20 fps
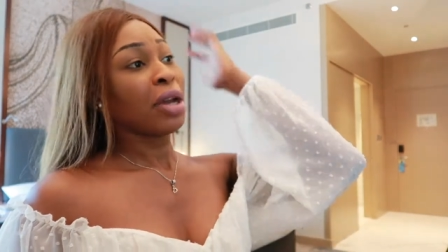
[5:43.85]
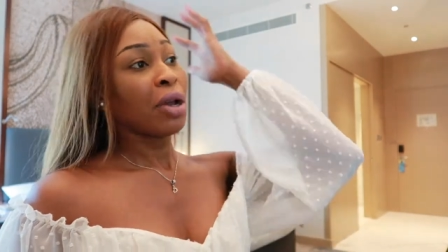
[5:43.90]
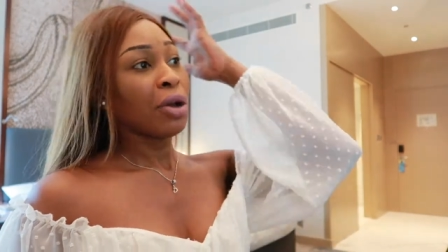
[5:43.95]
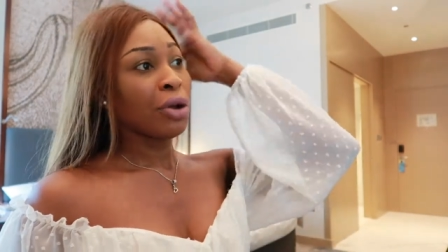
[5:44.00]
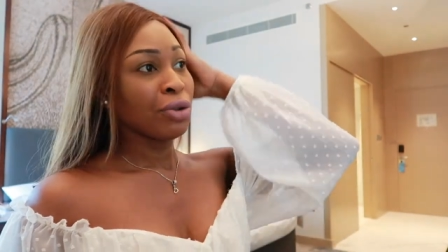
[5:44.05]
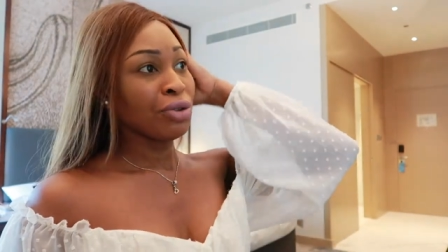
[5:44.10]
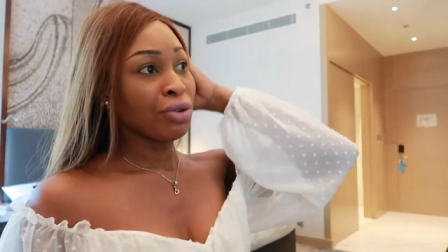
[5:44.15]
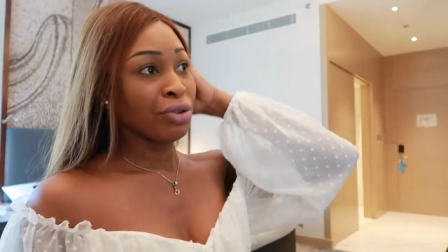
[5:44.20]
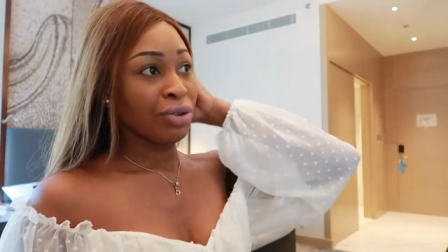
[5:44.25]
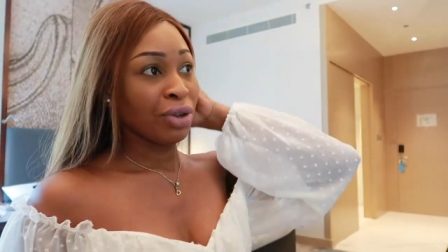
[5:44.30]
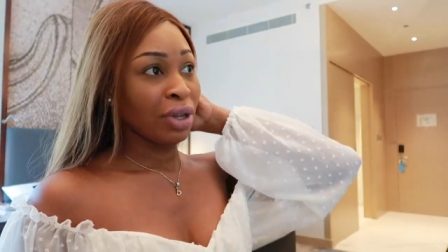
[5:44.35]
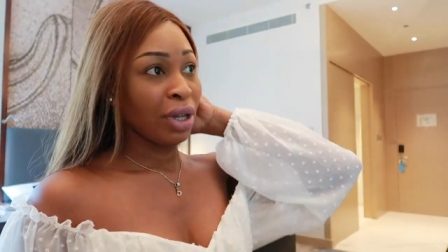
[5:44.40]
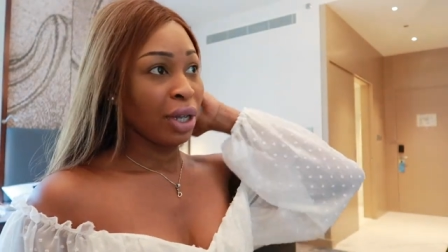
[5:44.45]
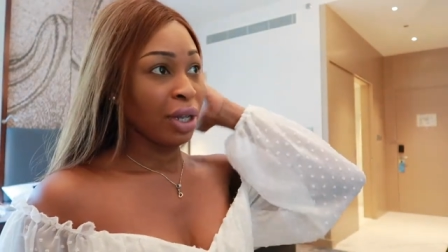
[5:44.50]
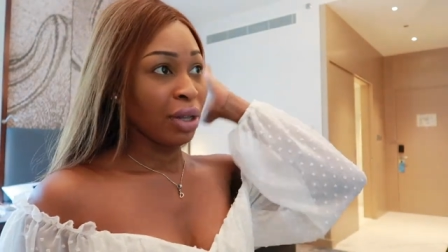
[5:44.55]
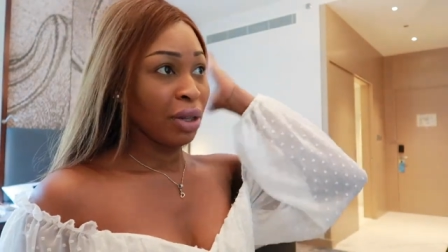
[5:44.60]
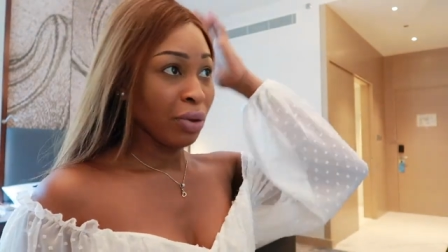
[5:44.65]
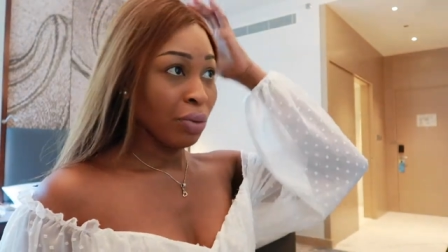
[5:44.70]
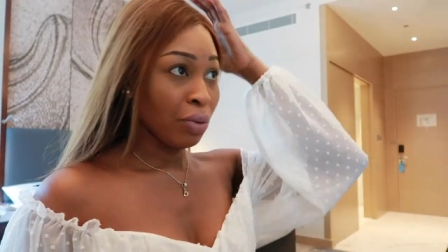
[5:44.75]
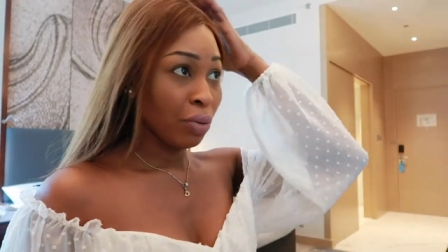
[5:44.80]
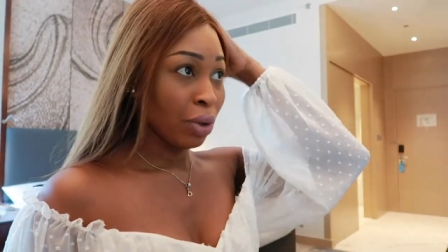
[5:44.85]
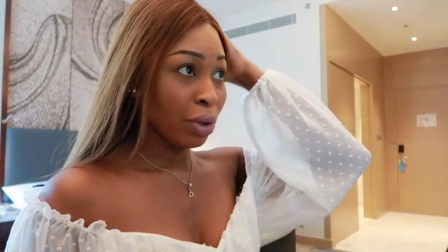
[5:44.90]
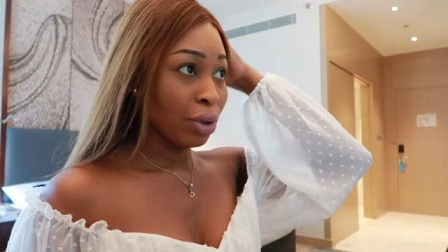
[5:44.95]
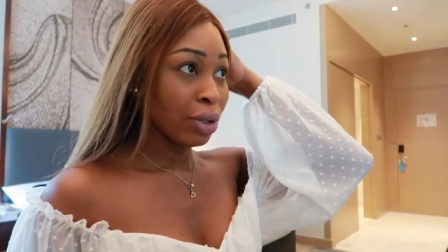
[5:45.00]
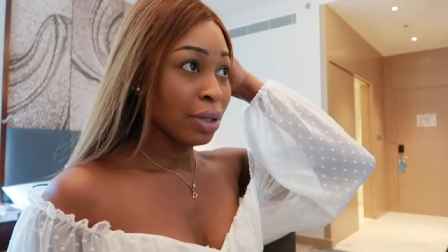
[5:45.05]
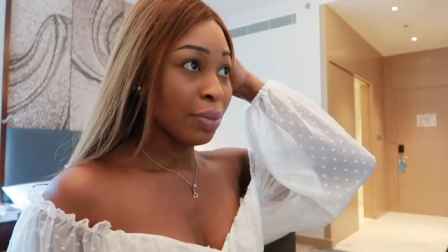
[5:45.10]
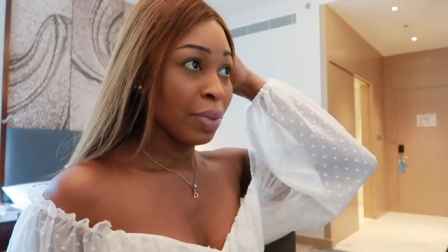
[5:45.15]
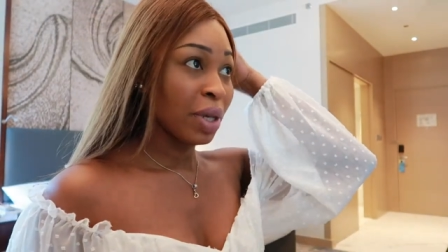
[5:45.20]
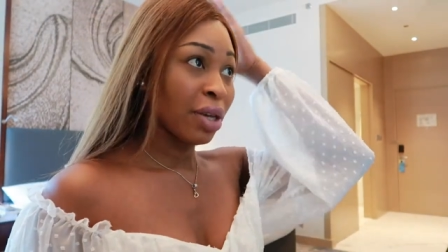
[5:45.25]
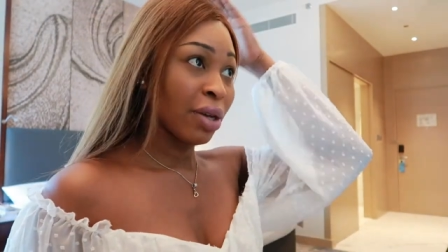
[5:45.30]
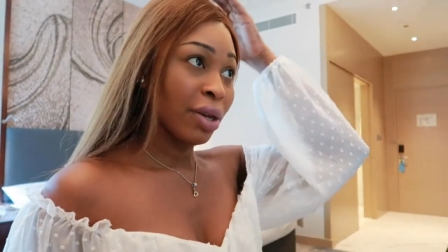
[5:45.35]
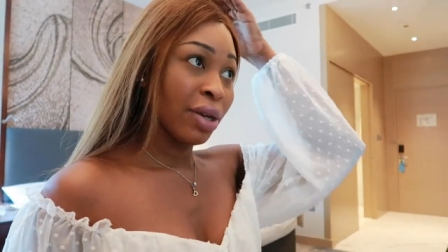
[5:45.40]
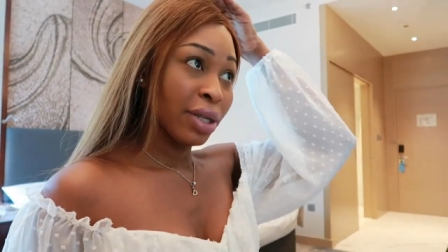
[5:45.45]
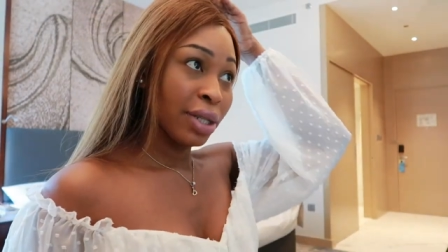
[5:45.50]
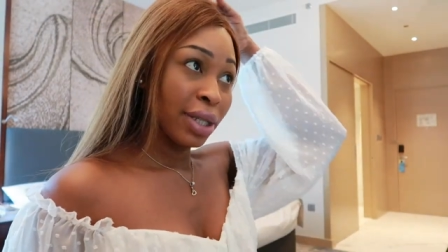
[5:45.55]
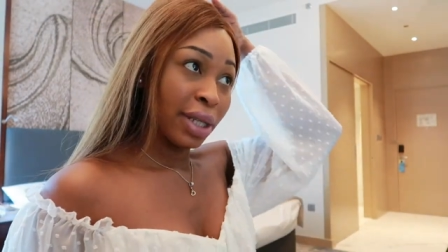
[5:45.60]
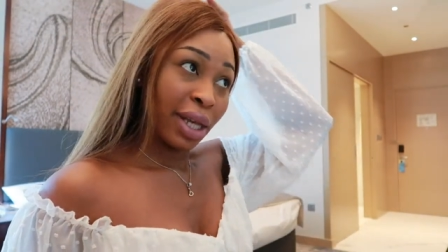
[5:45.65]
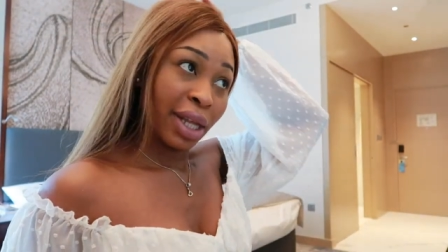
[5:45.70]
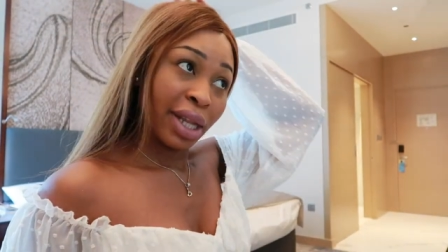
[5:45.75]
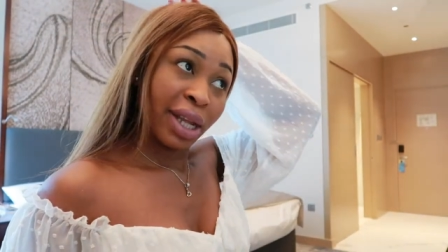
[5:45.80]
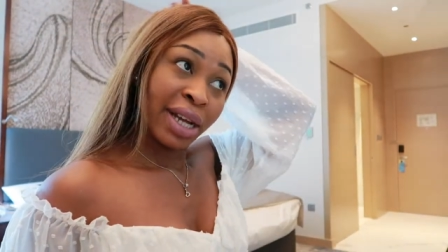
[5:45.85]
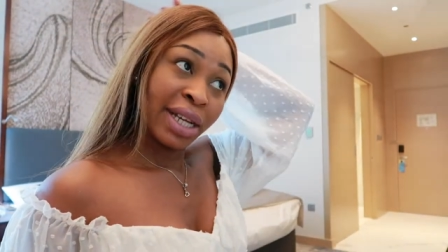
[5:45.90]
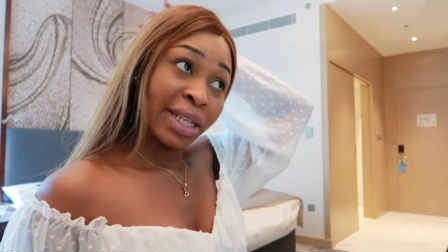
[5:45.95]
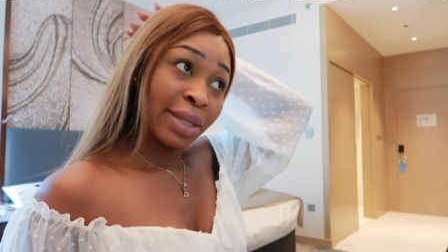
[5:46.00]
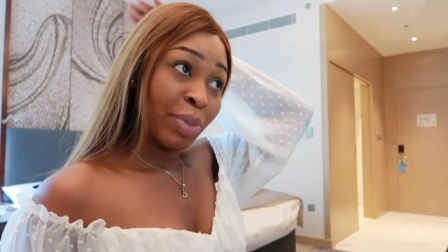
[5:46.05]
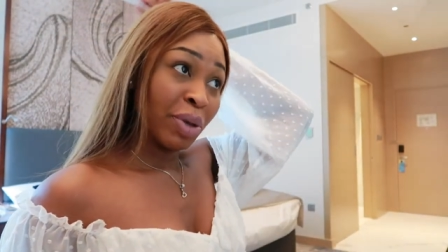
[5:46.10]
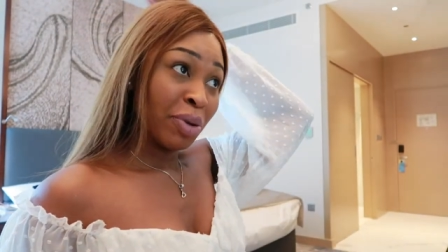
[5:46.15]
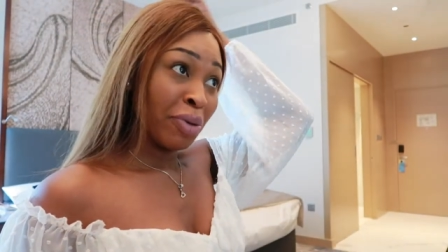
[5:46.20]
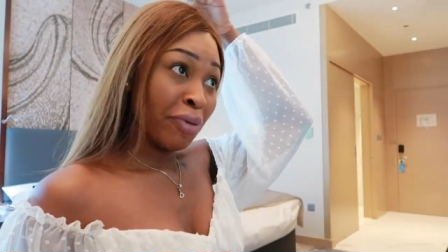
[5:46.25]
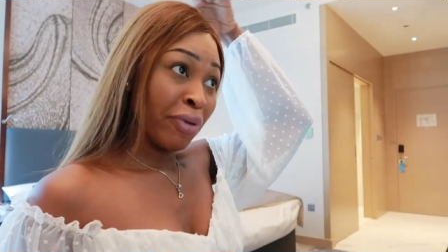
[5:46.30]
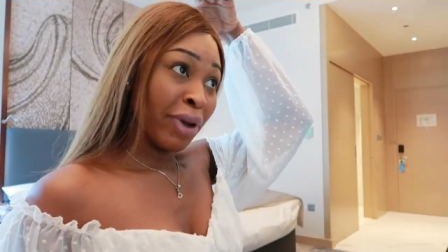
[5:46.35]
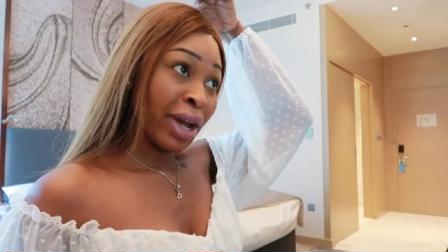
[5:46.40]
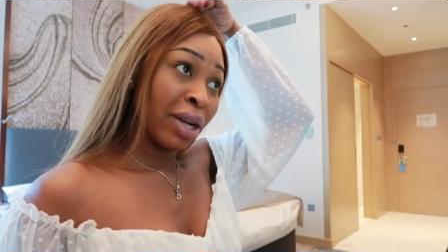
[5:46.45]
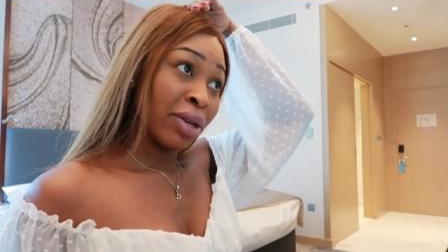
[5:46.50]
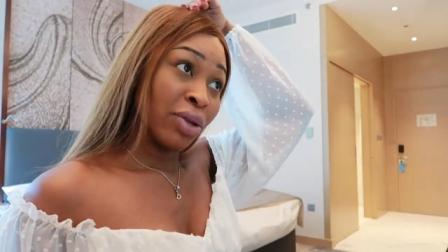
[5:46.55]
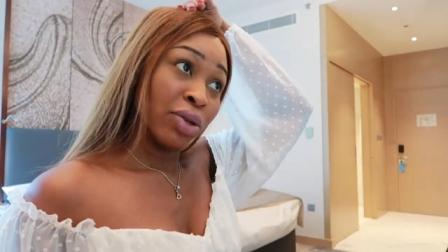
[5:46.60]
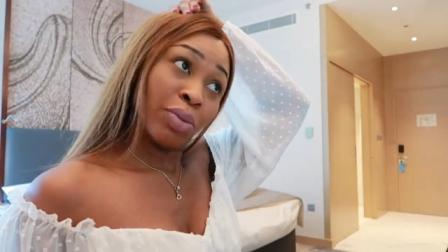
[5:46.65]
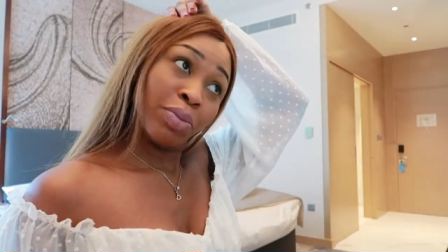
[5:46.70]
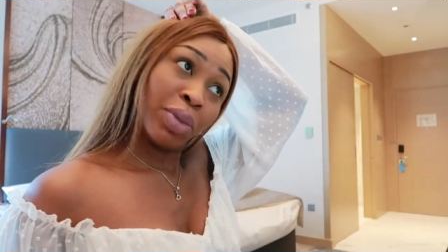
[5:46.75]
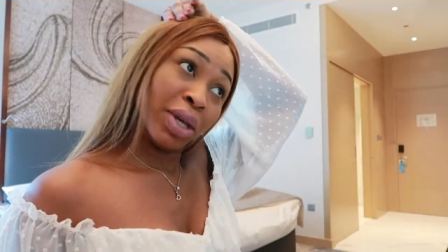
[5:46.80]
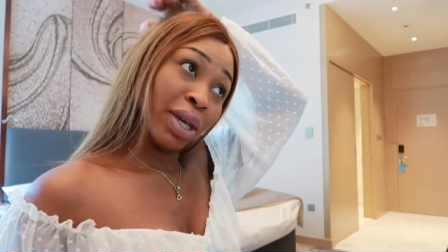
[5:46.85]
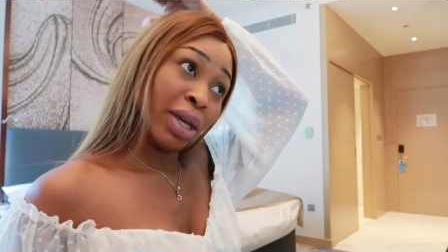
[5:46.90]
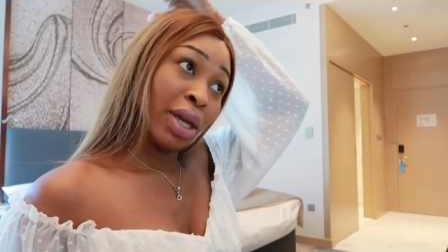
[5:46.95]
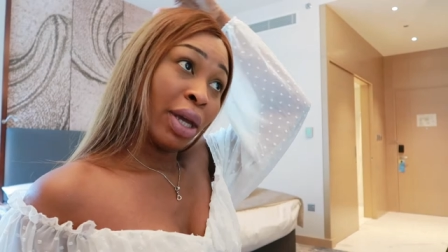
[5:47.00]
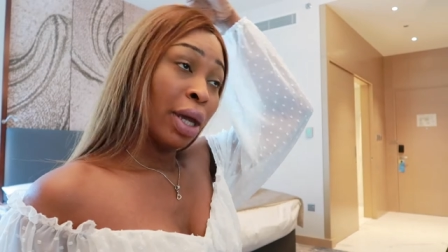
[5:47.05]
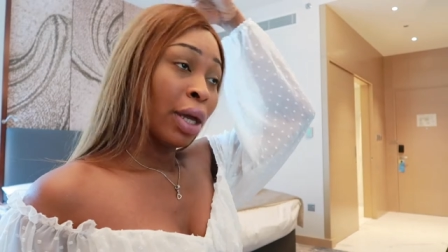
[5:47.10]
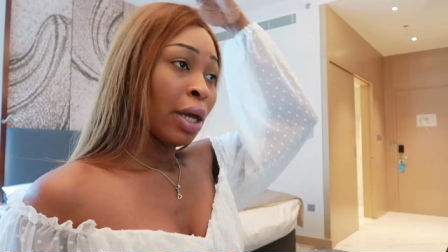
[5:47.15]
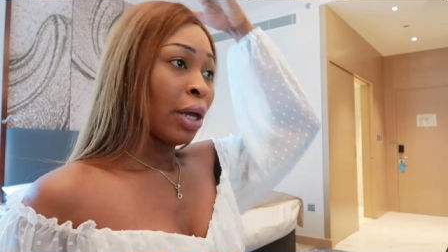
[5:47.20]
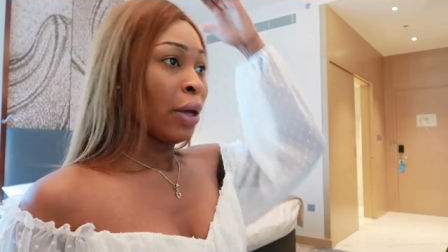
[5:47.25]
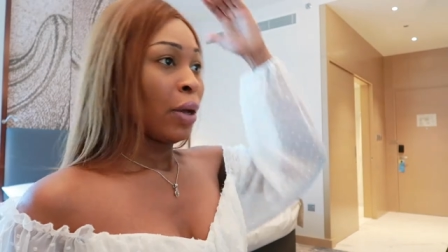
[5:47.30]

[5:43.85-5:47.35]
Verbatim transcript: country in the world because it has been ranked to be